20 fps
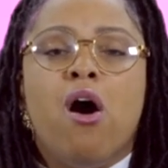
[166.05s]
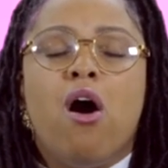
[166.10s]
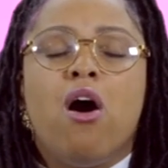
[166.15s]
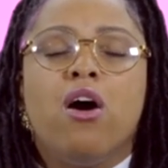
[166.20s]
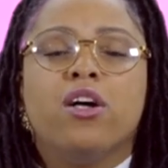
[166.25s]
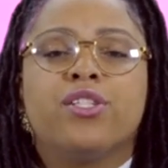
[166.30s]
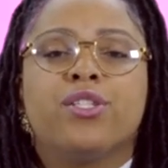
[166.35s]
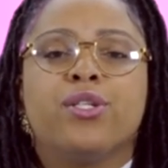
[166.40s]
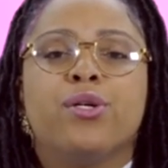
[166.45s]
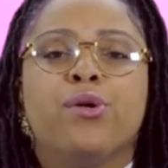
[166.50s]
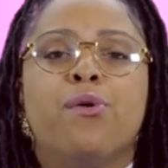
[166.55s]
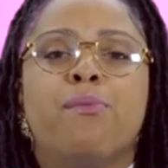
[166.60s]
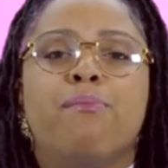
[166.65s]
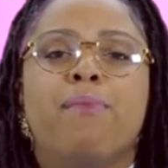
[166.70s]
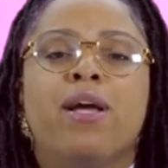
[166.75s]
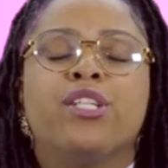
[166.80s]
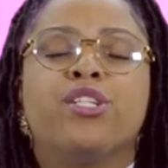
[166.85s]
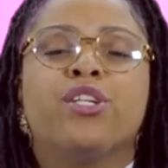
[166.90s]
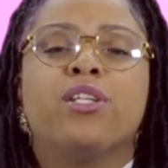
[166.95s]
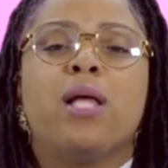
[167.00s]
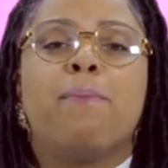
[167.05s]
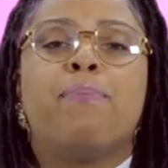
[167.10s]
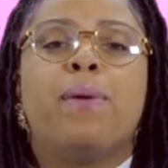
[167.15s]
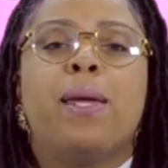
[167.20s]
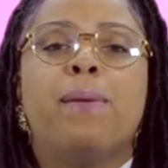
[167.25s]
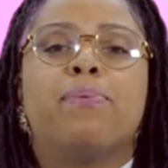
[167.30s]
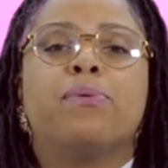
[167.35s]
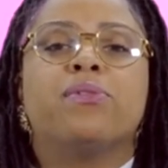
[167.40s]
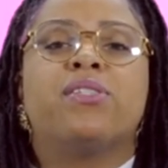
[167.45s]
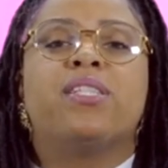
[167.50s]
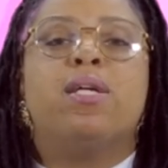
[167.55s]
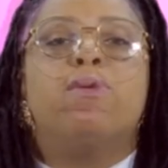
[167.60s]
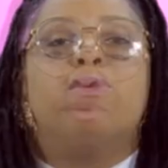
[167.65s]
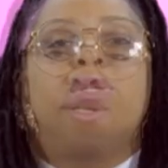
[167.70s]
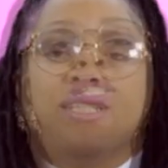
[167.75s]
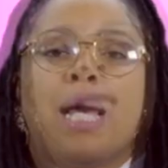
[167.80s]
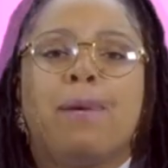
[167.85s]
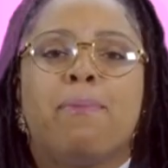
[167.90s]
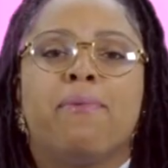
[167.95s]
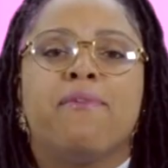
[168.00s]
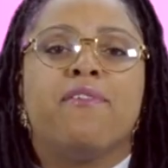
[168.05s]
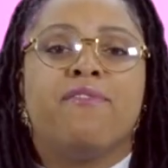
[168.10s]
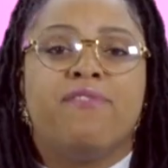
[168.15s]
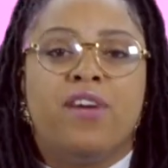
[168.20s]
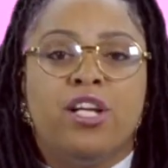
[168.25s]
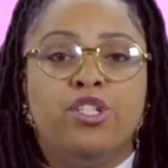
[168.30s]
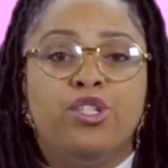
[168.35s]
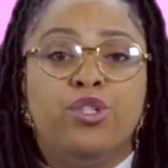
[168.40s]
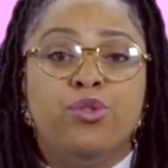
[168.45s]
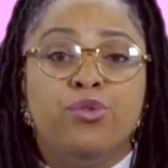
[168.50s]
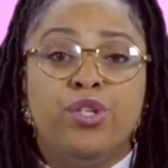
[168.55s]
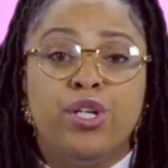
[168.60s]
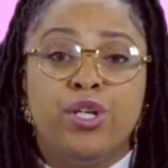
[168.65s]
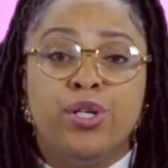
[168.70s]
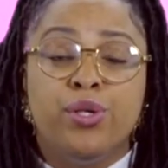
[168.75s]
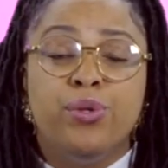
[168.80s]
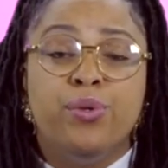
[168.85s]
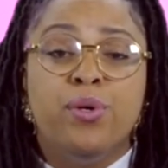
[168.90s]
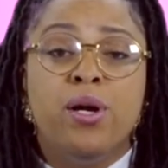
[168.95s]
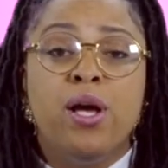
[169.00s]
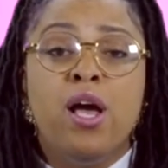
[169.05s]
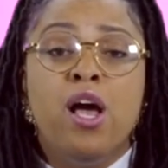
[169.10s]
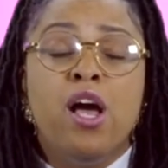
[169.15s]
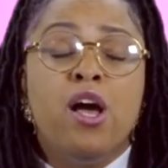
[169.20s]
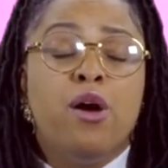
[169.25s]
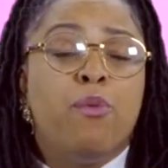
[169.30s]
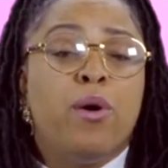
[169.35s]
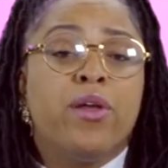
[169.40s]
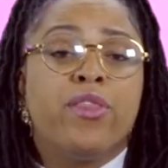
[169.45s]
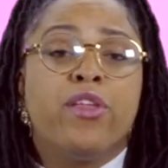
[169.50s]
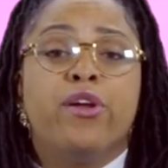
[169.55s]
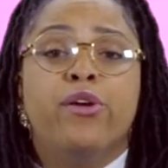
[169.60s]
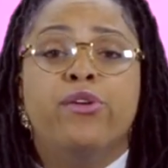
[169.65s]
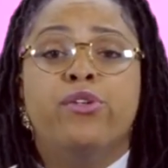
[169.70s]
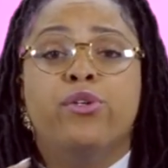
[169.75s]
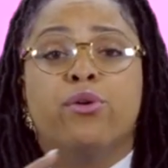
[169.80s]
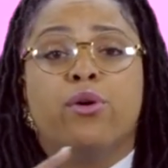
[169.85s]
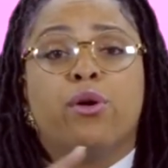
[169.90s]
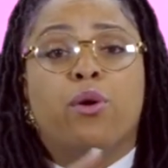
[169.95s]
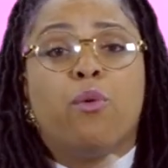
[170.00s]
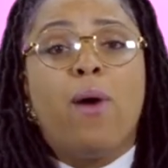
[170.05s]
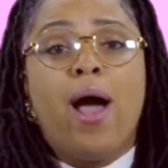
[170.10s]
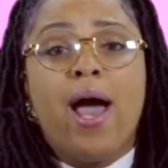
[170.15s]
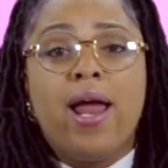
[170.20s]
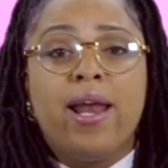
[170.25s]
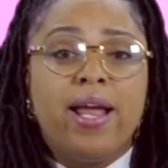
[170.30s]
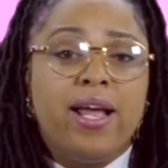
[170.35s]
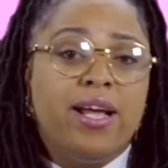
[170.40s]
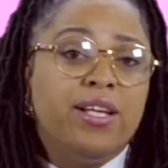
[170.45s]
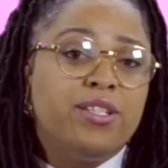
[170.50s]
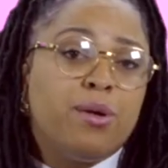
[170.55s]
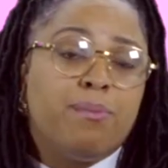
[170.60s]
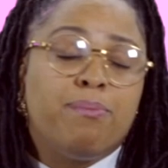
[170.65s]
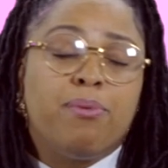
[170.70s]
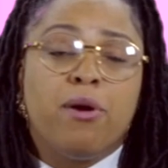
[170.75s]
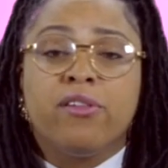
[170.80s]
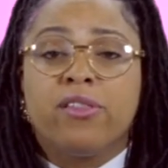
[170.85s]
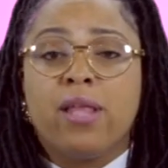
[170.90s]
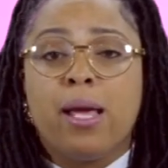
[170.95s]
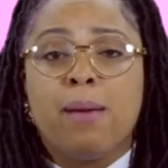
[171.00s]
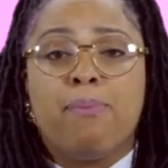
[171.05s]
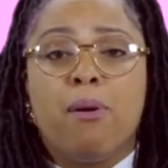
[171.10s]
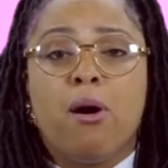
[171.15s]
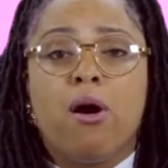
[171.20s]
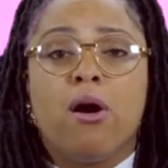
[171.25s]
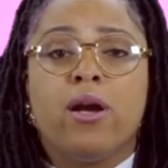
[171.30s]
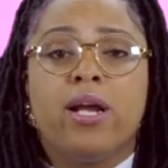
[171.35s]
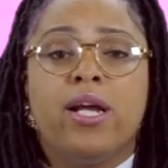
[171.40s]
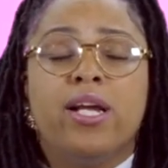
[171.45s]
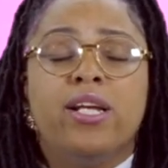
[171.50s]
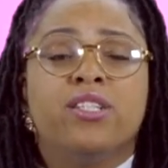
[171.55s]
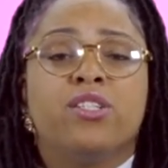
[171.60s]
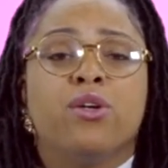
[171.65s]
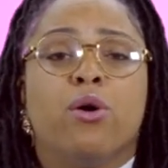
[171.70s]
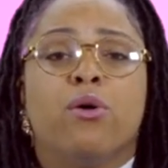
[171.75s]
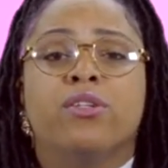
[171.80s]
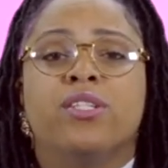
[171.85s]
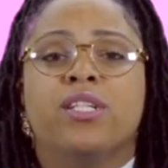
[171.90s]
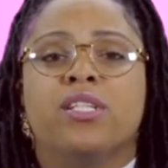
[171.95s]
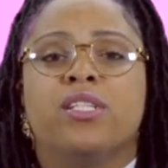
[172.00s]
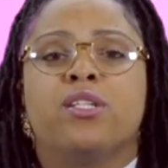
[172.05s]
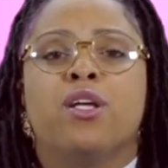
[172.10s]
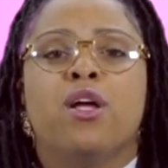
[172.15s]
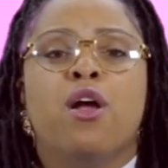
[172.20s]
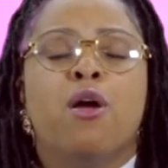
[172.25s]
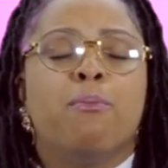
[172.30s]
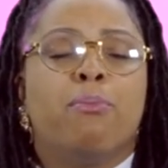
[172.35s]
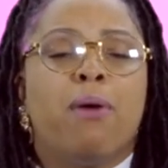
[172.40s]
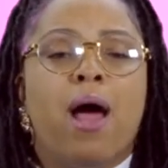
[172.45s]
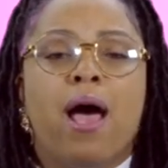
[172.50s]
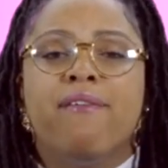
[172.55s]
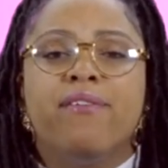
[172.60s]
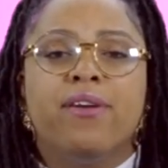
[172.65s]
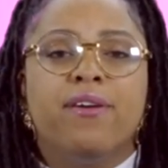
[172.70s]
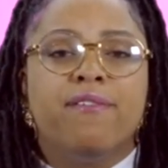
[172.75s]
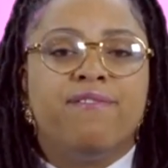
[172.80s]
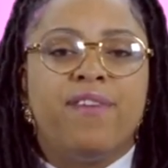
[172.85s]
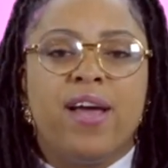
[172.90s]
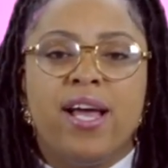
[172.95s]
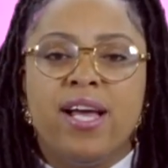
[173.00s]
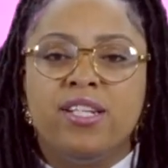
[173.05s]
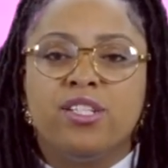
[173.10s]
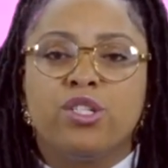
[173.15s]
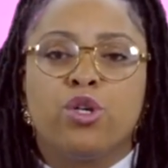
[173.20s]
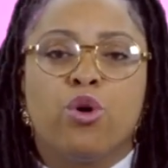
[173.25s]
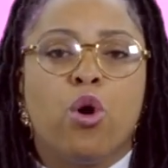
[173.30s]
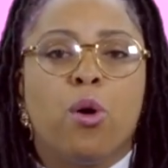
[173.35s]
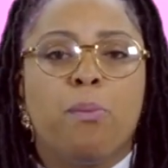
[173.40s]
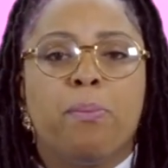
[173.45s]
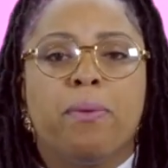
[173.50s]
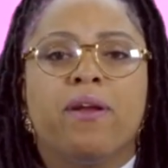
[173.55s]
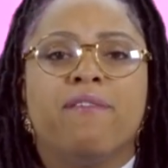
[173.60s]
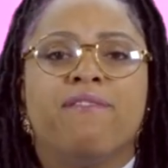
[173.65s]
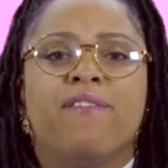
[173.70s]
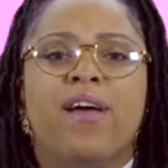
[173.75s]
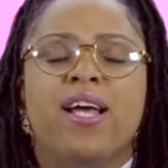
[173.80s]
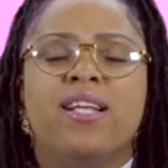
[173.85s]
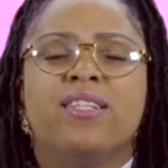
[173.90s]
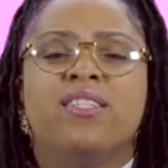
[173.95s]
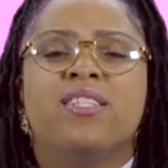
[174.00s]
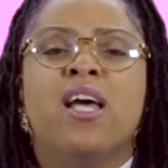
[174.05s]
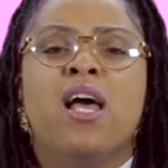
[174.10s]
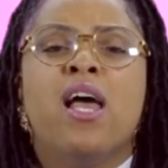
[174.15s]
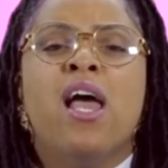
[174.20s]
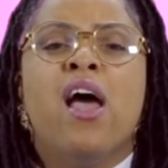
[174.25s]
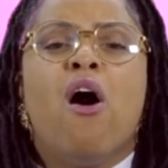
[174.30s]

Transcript: Also, make sure that people see what type of events you do, whether you're doing weddings or birthday parties or just private events, corporate events.